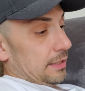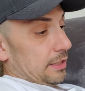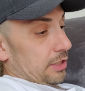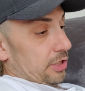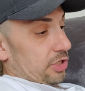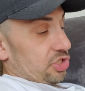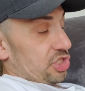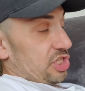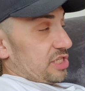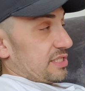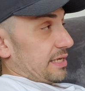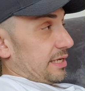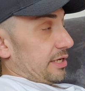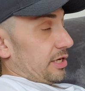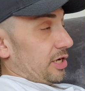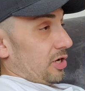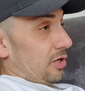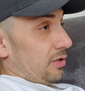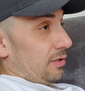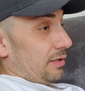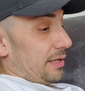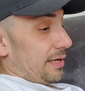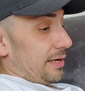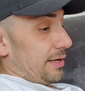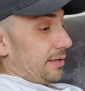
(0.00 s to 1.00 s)
She said, no,
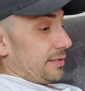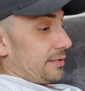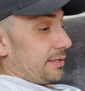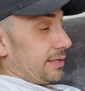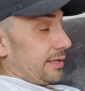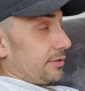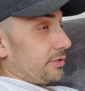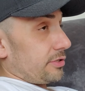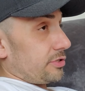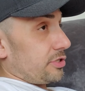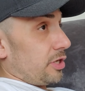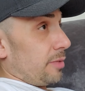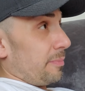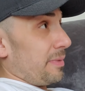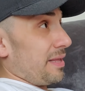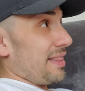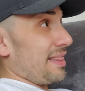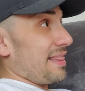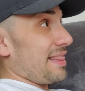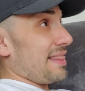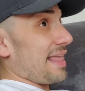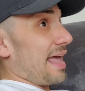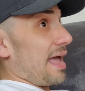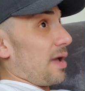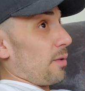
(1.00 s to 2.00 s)
lie detector
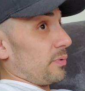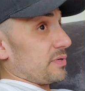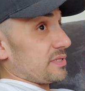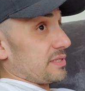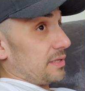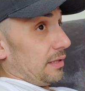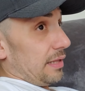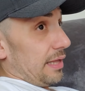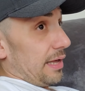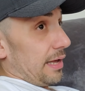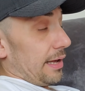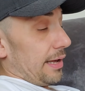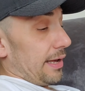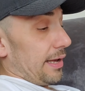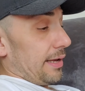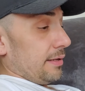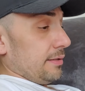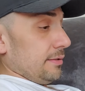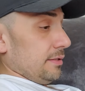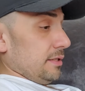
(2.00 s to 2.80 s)
determined that was a lie.